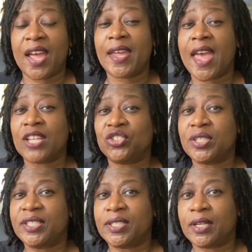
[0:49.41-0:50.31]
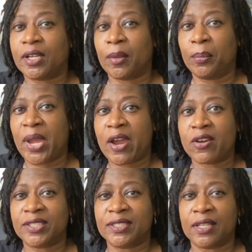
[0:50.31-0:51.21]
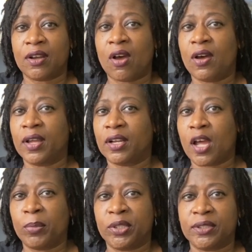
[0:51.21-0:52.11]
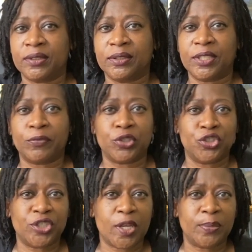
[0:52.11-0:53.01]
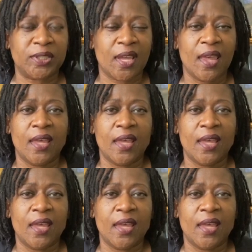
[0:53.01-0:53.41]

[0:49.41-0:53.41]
I actually did a comparison on a couple of different ships